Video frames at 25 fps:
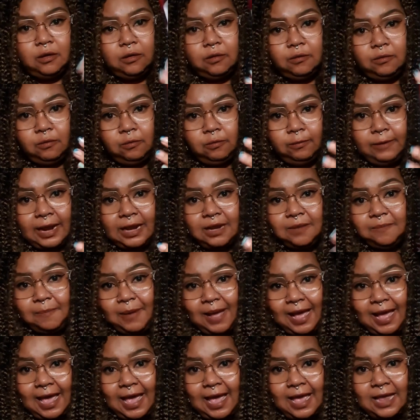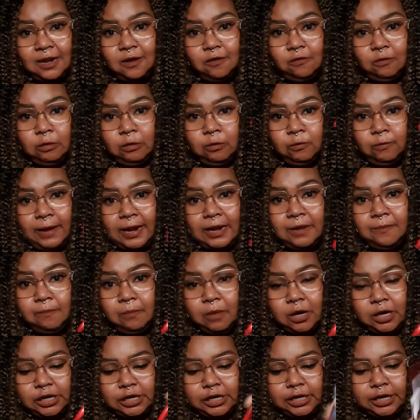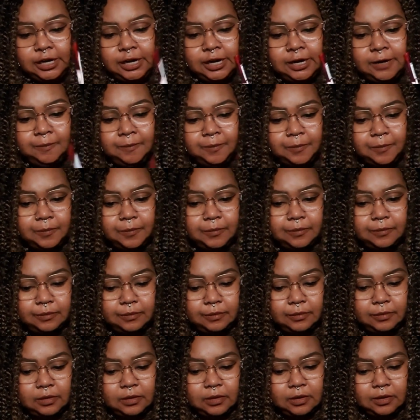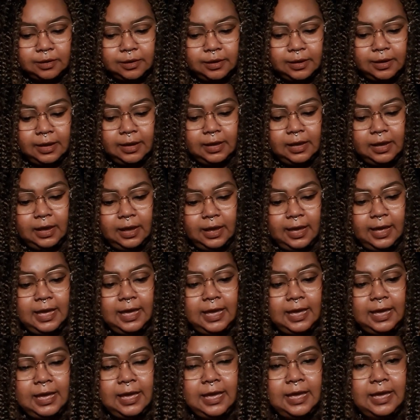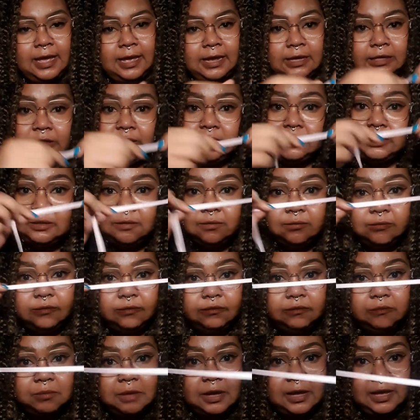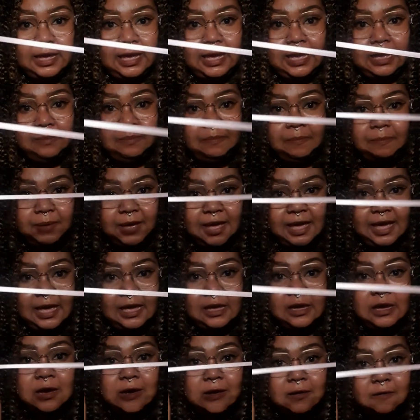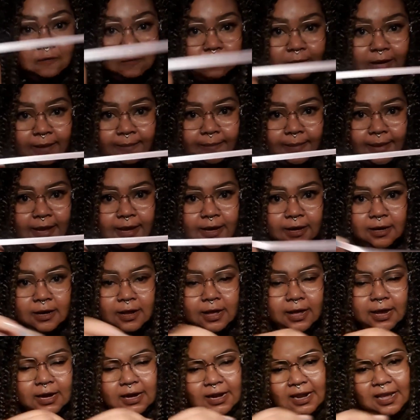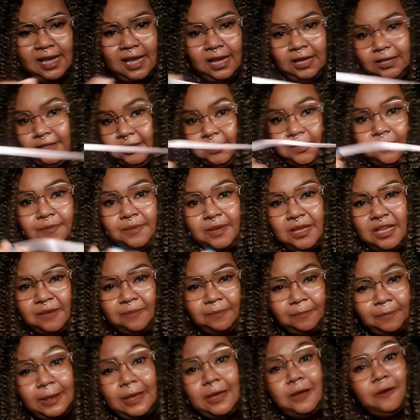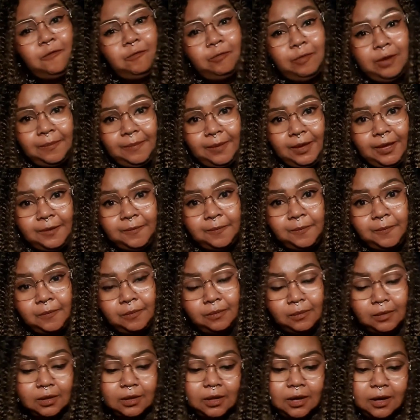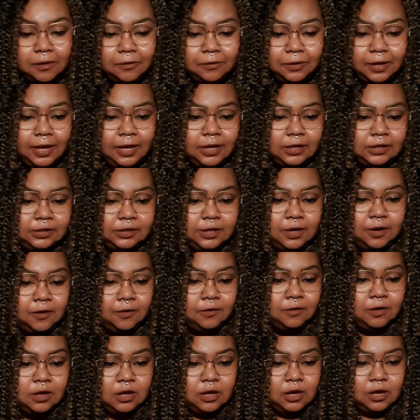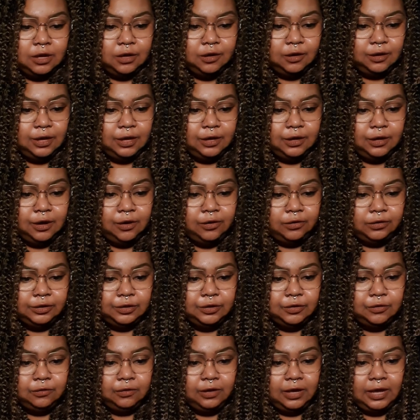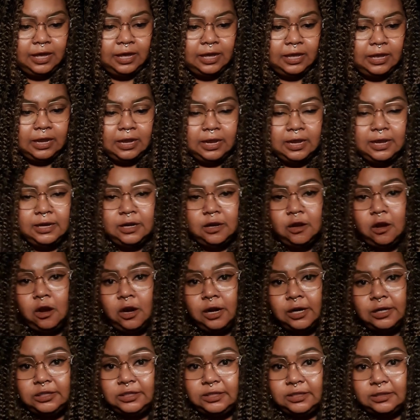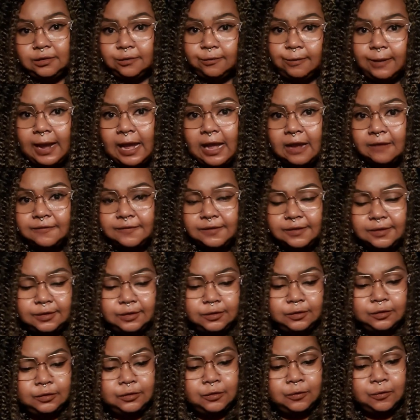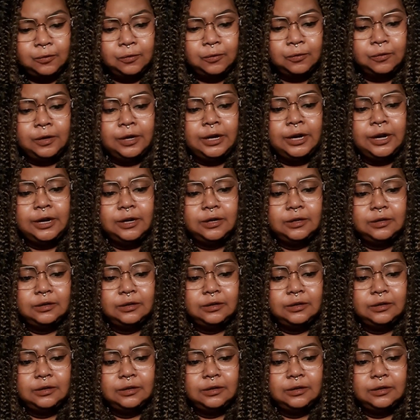red pen or red marker, and a pink ribbon. And it has to be a pink ribbon. Okay, so you can go to an arts and crafts store